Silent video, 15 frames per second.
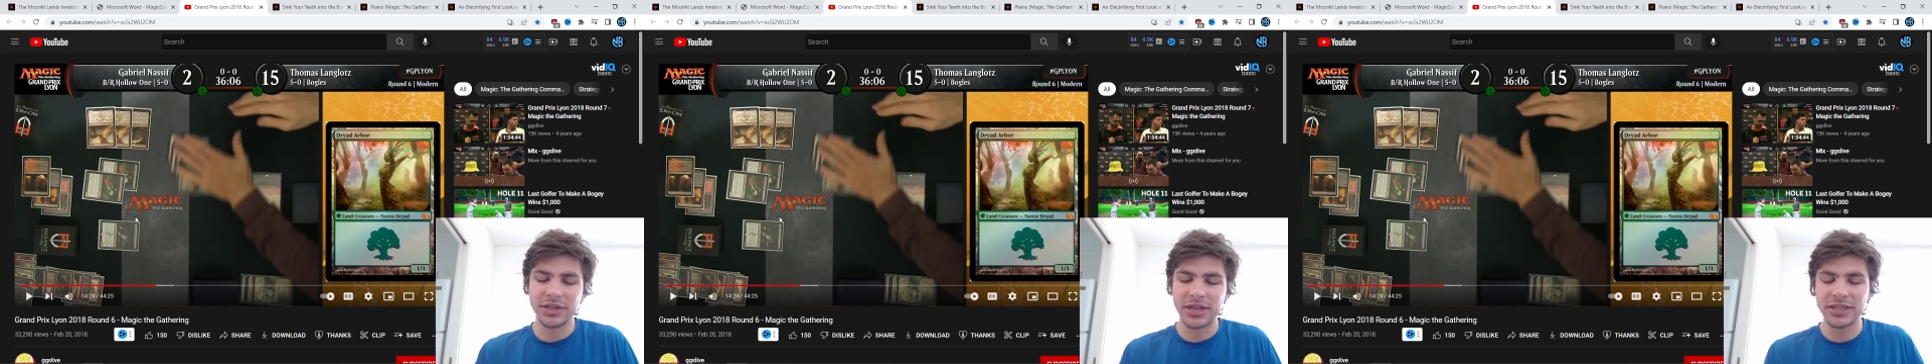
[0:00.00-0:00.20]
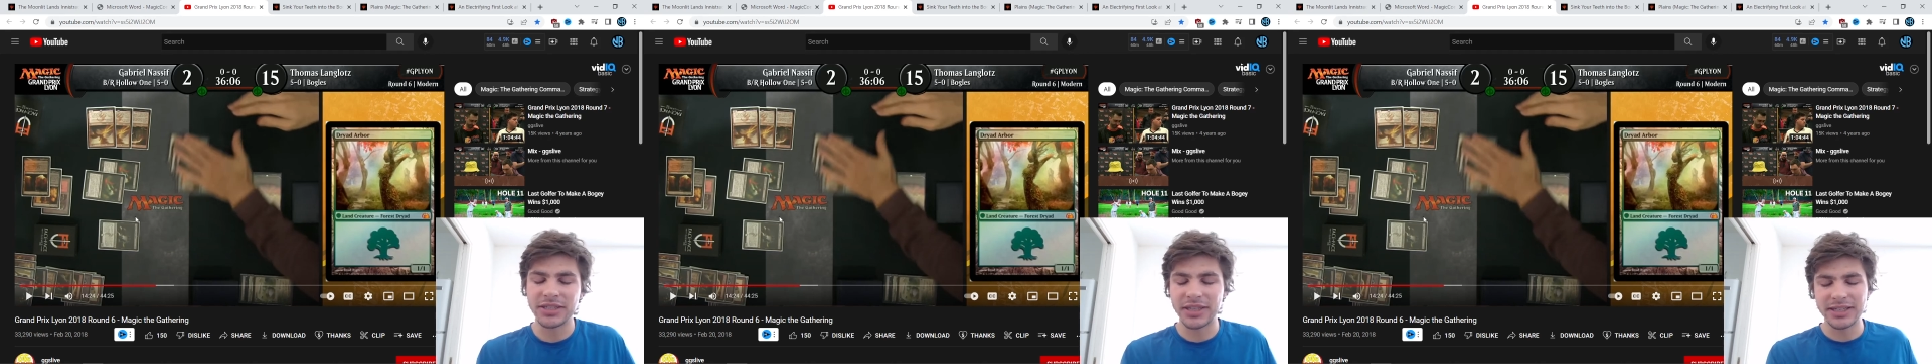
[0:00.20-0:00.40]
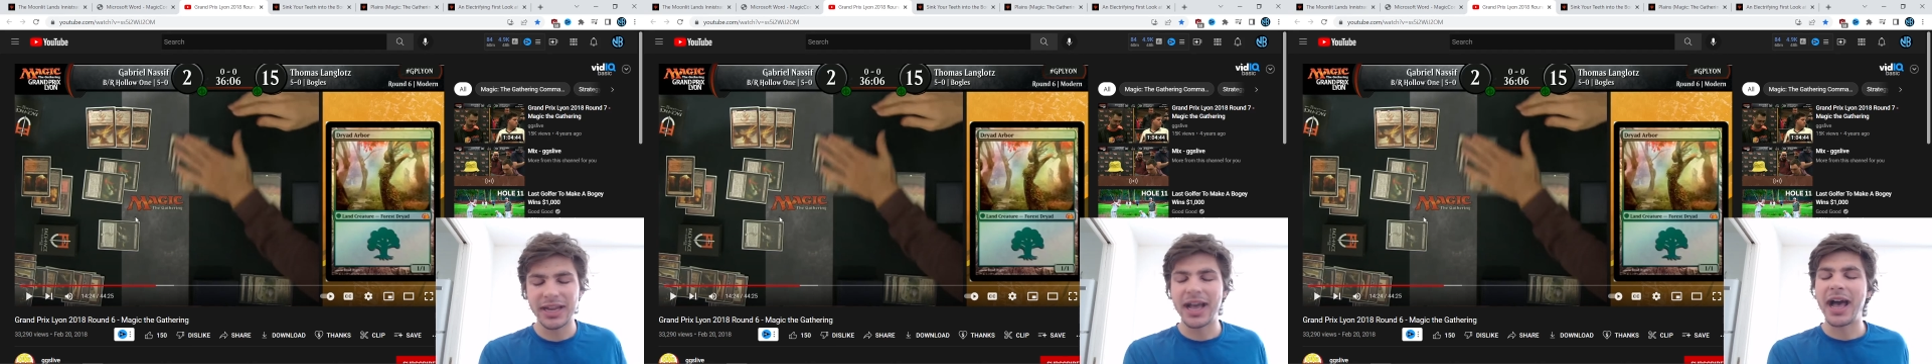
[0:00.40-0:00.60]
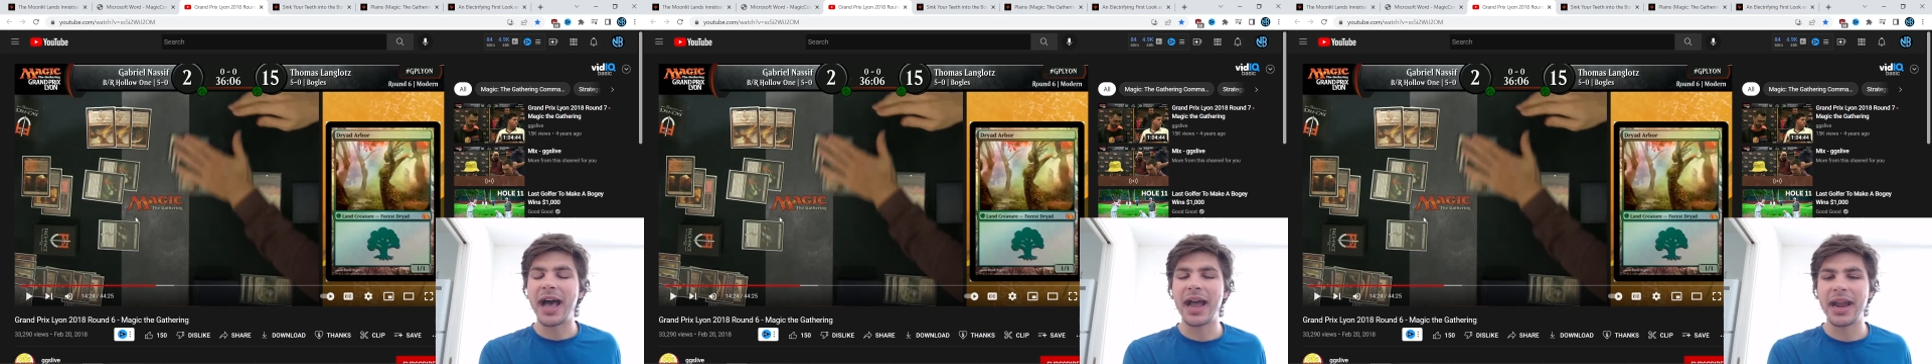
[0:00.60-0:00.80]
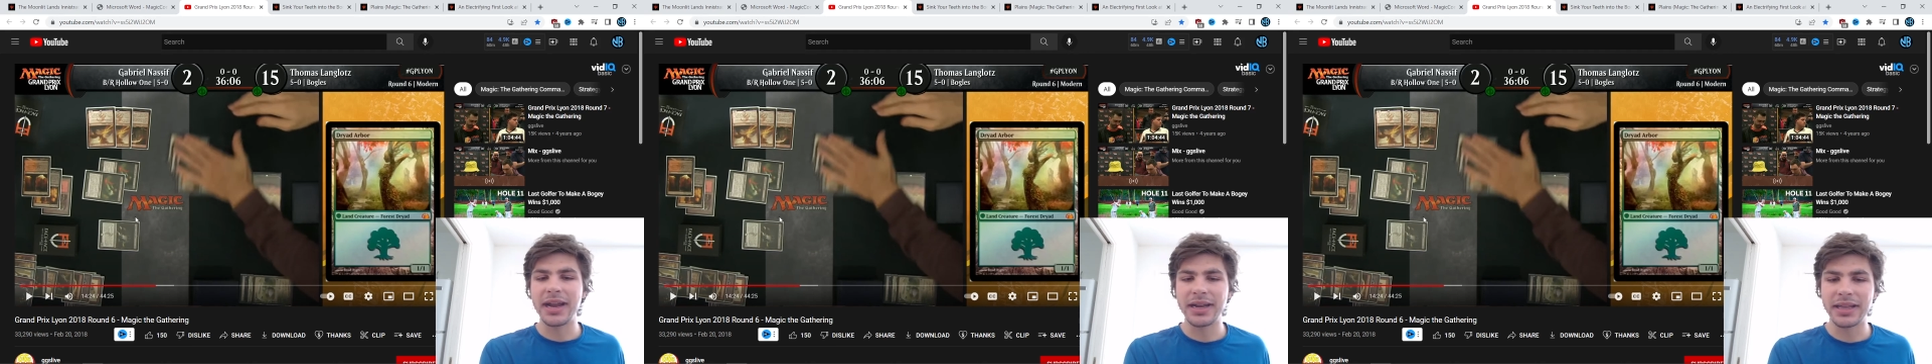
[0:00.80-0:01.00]
It doesn't get to
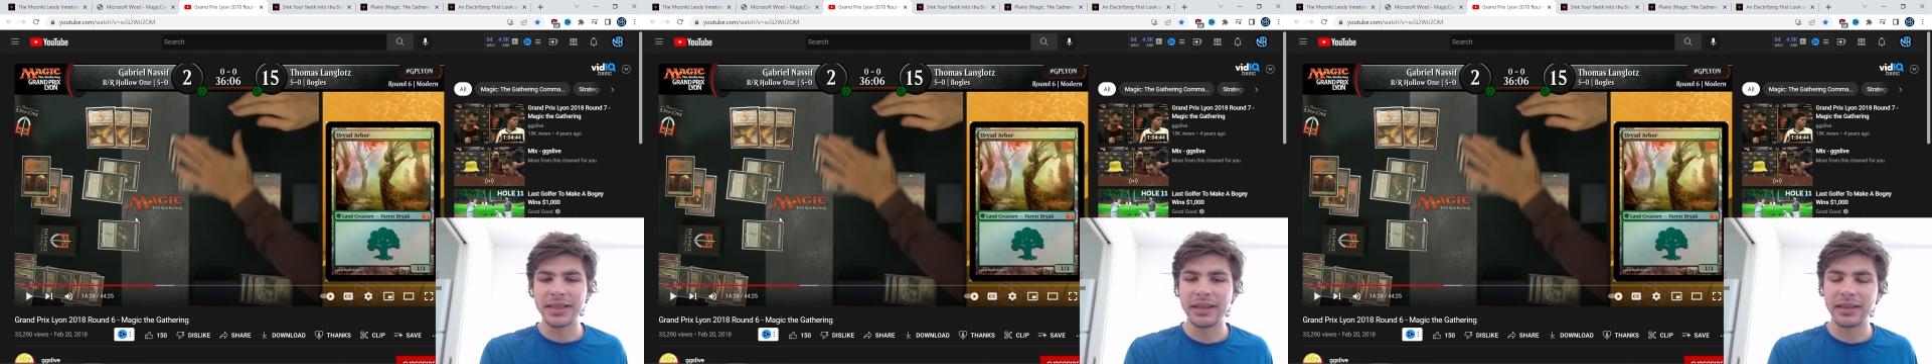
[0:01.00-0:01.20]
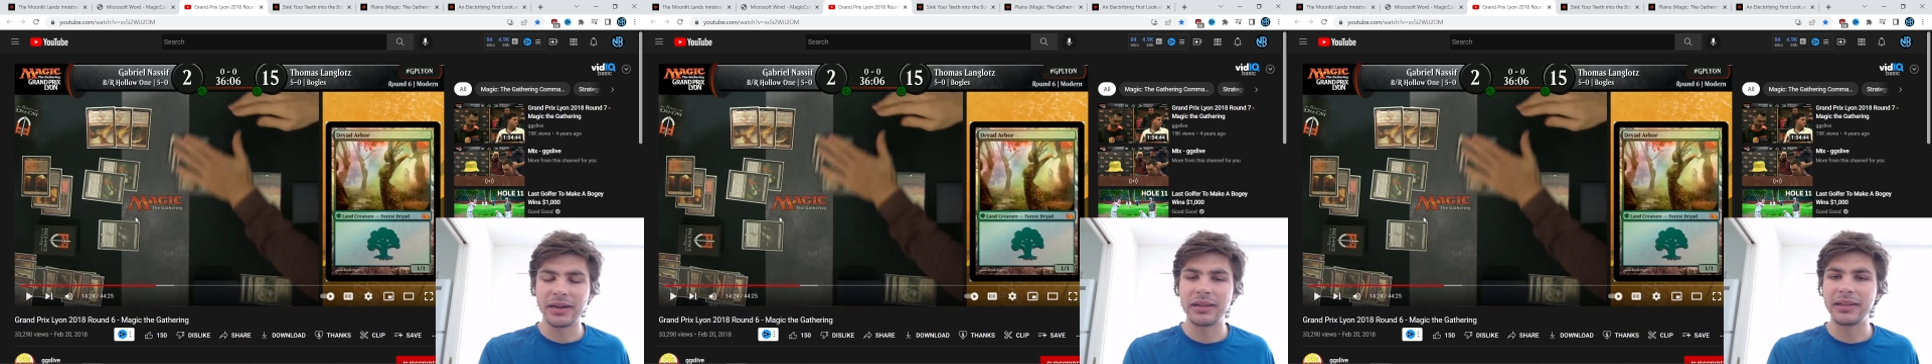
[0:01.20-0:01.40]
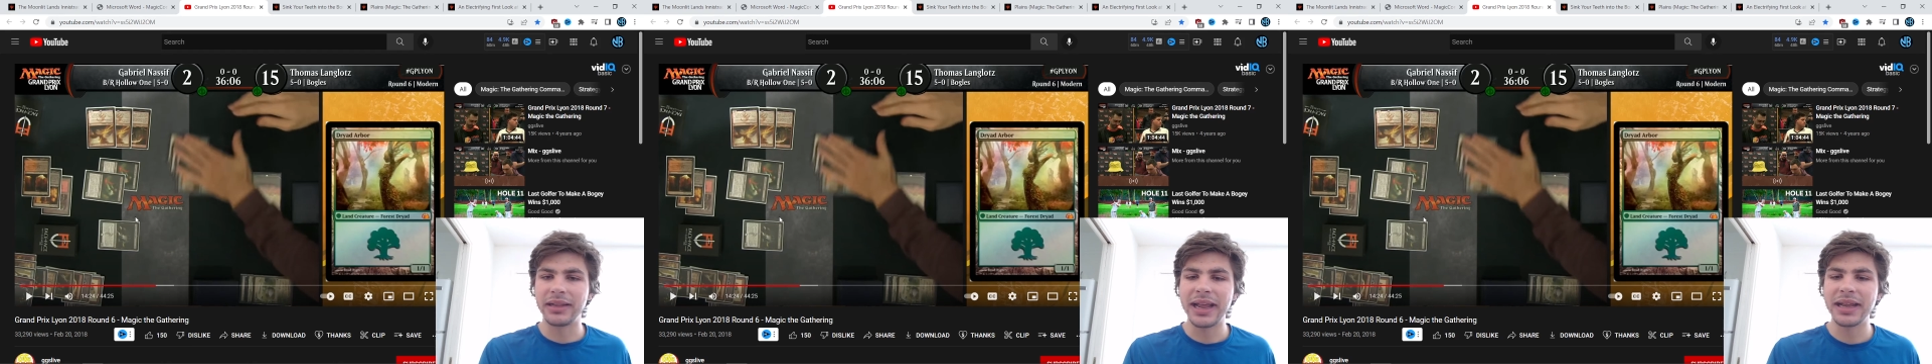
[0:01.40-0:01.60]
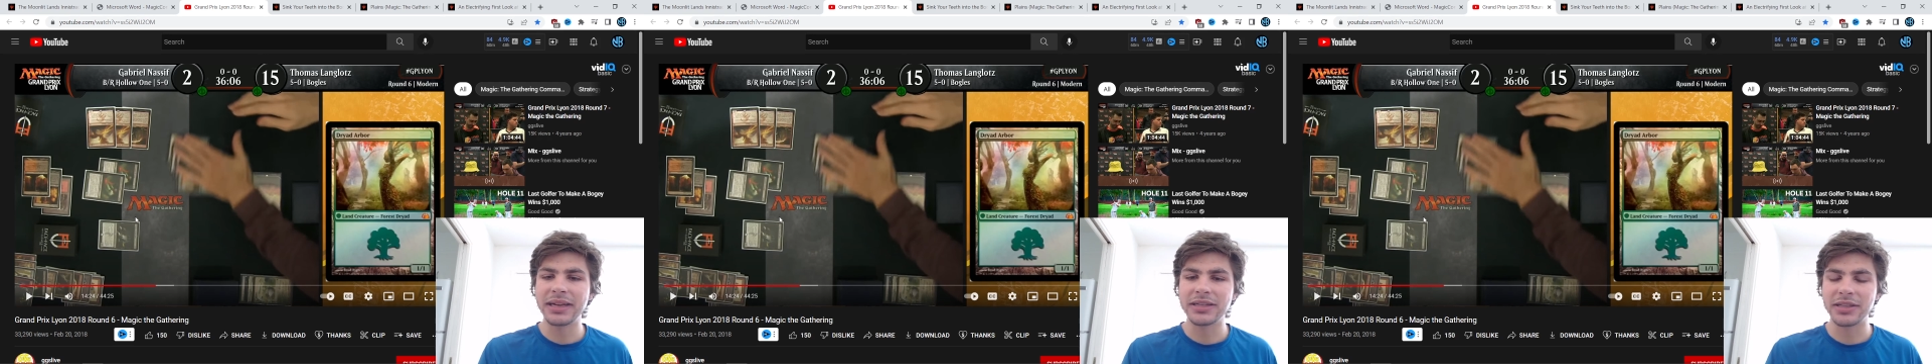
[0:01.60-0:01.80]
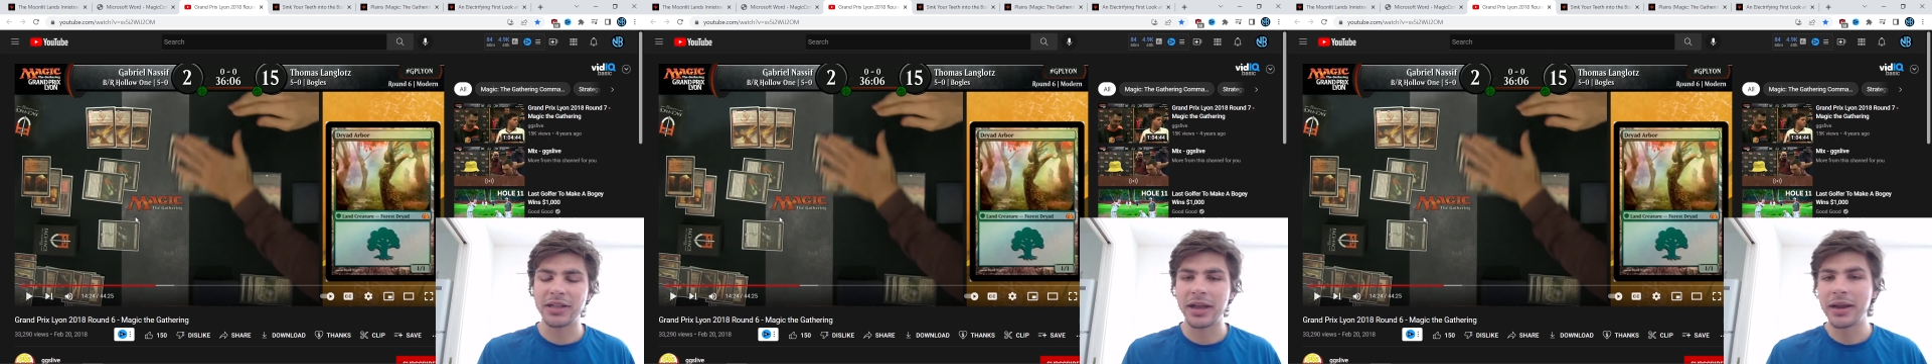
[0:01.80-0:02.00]
hide in the little
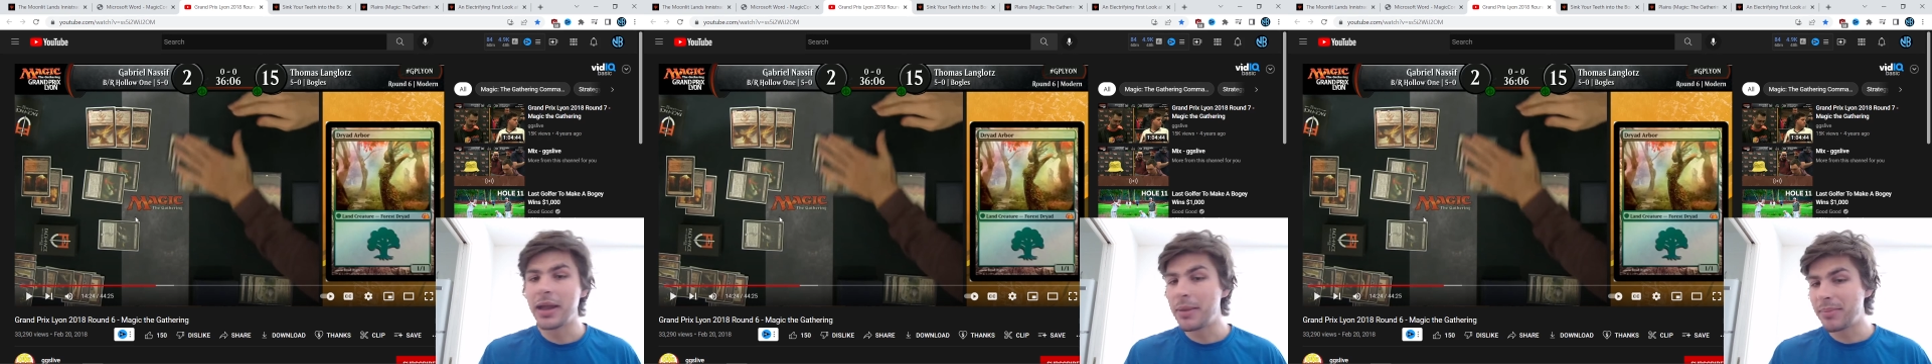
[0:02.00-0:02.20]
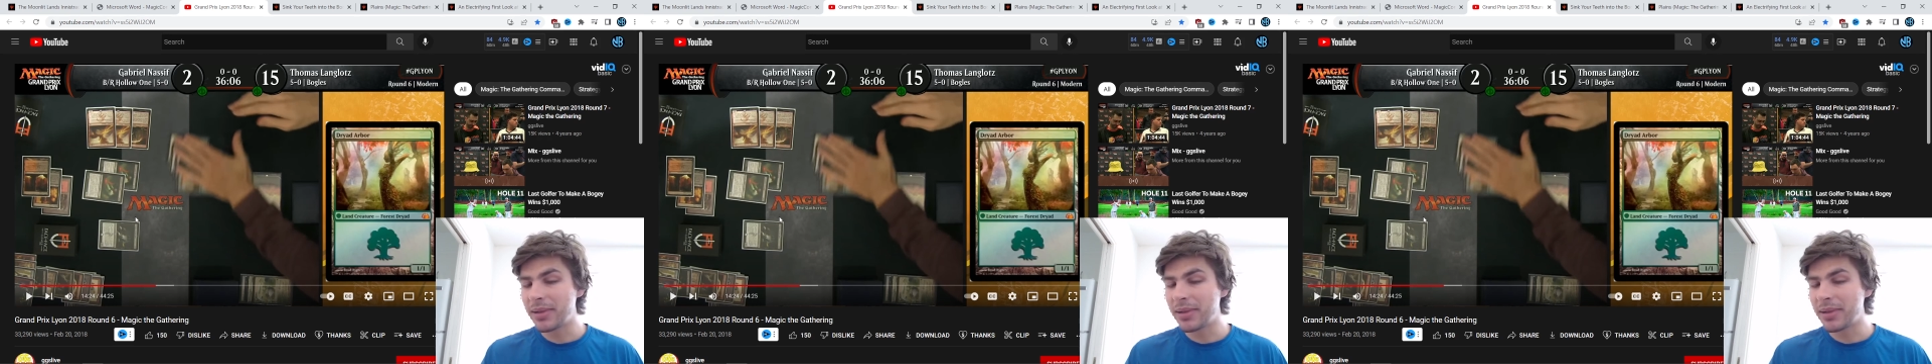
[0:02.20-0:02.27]
land slot